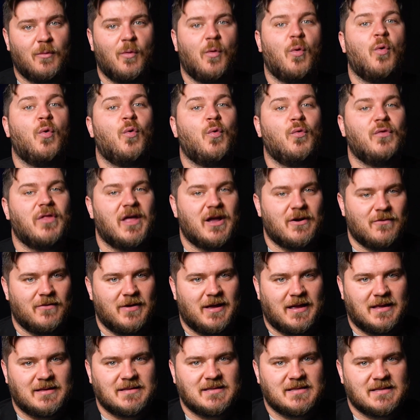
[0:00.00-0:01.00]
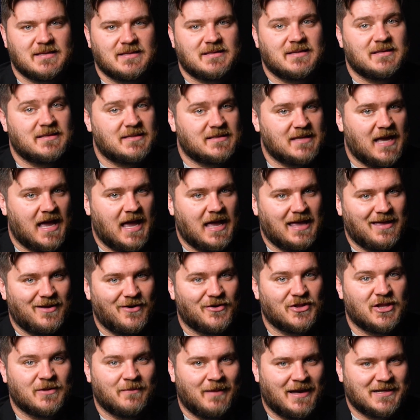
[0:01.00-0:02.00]
all there is to say
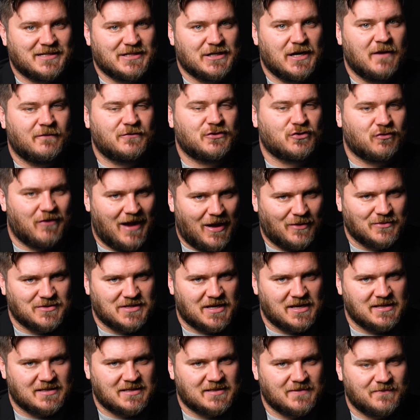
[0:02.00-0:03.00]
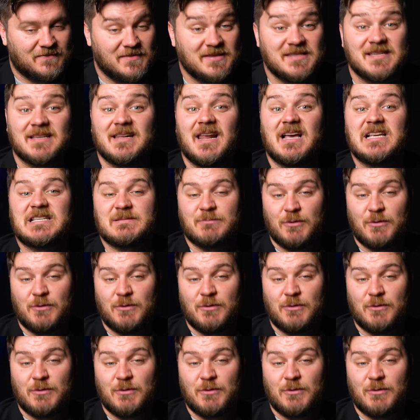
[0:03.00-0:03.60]
on the matter of trousers. So let's